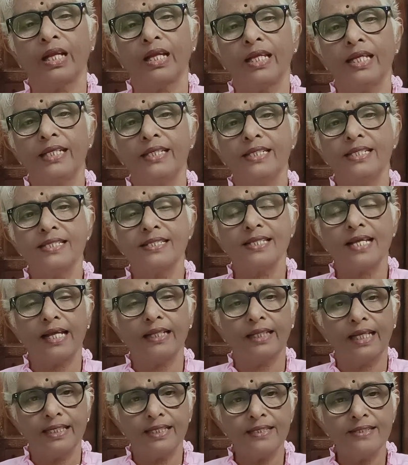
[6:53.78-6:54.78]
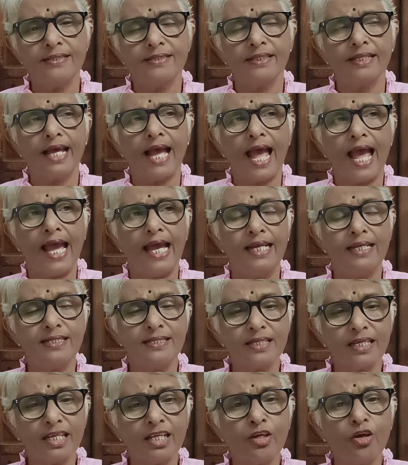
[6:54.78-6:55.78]
That is, the
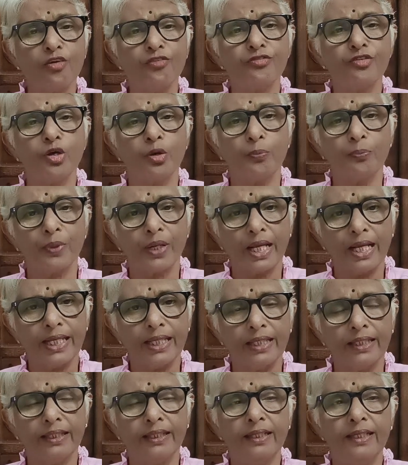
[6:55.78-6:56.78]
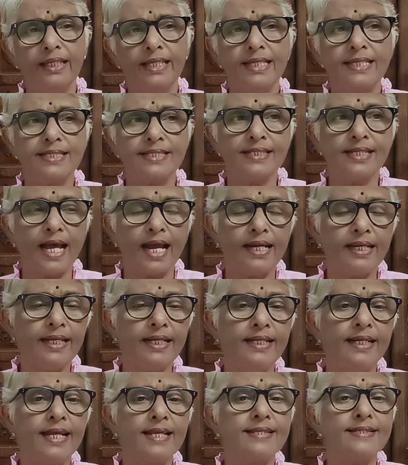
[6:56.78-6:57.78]
answering of your prayer is done
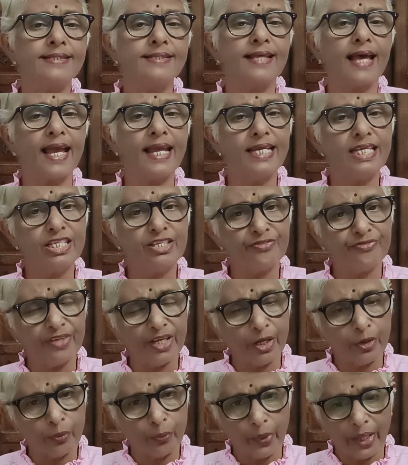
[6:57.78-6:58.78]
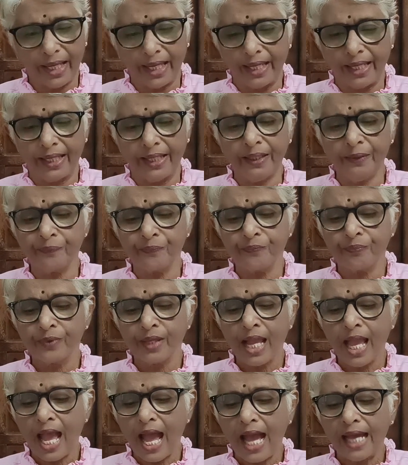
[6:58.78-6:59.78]
in a scientific way,
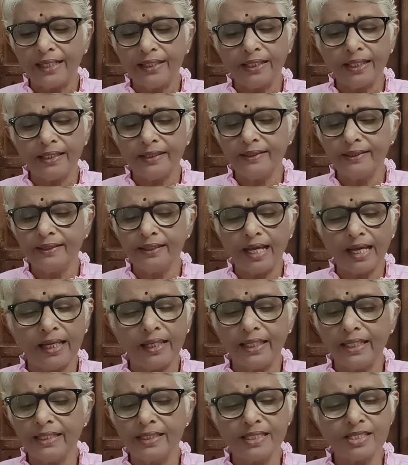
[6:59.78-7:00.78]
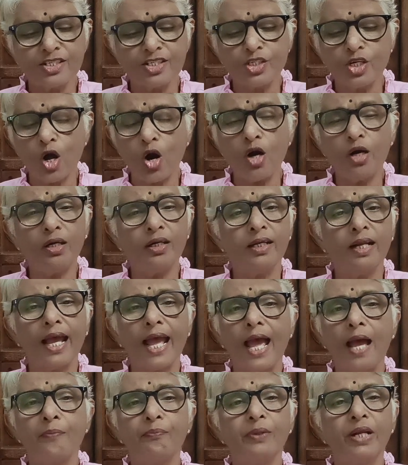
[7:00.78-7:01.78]
and it is not
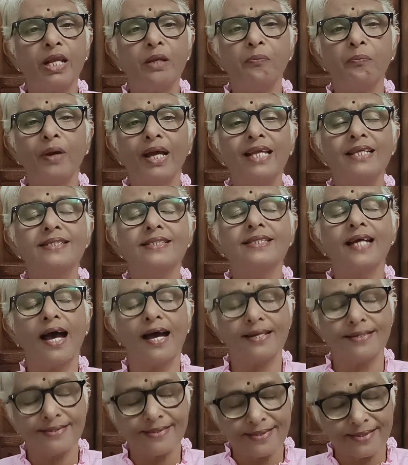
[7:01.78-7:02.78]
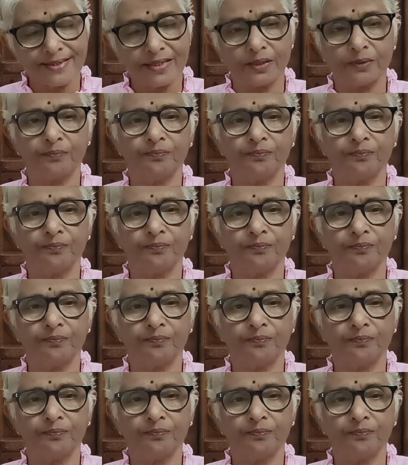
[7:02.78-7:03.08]
happening by chance.